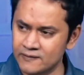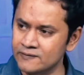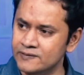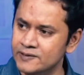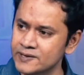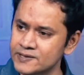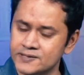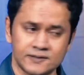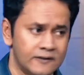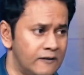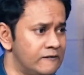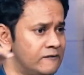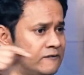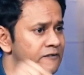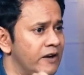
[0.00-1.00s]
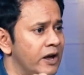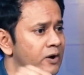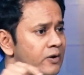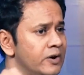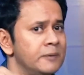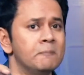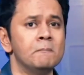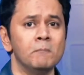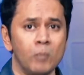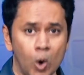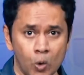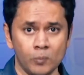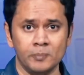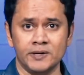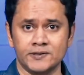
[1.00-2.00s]
This very
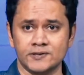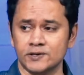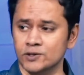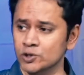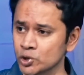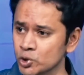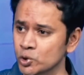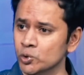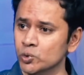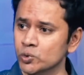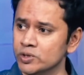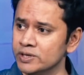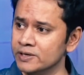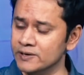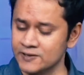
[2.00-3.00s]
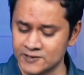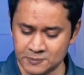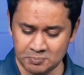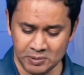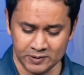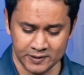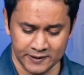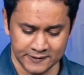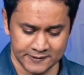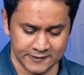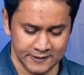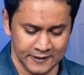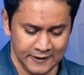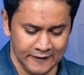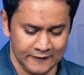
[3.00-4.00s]
moment, you can experience
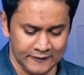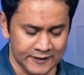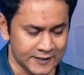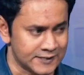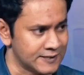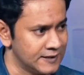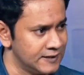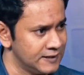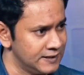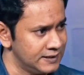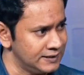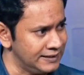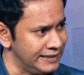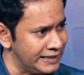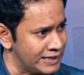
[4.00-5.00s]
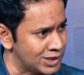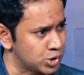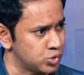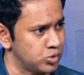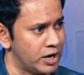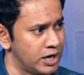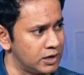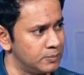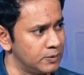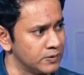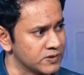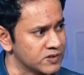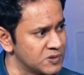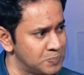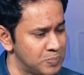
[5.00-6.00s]
this incredible
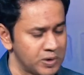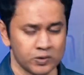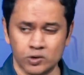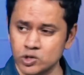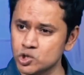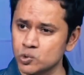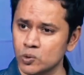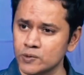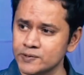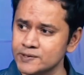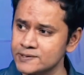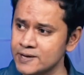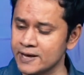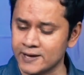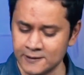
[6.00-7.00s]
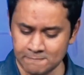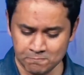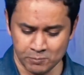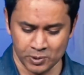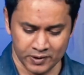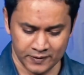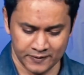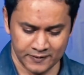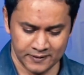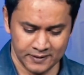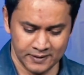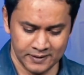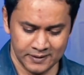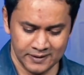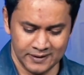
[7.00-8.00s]
spiritual second birth
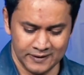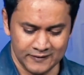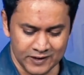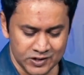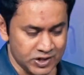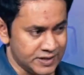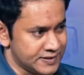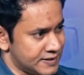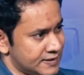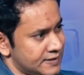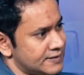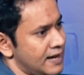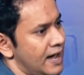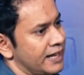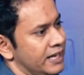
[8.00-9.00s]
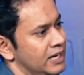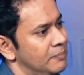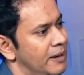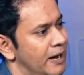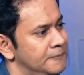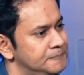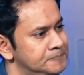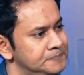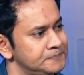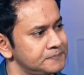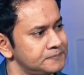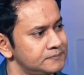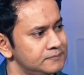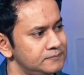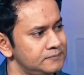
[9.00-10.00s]
that Jesus is talking about.
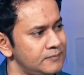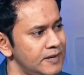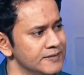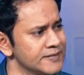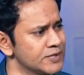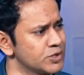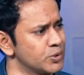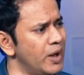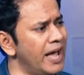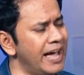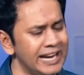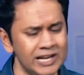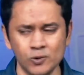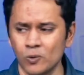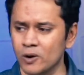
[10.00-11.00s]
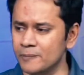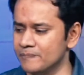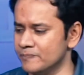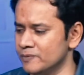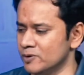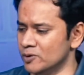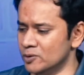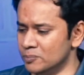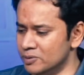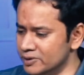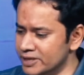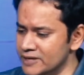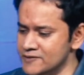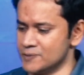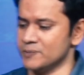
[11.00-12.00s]
It says, To anyone who
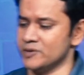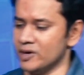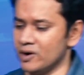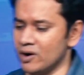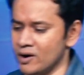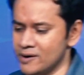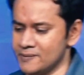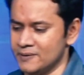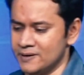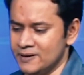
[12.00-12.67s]
believes with their heart,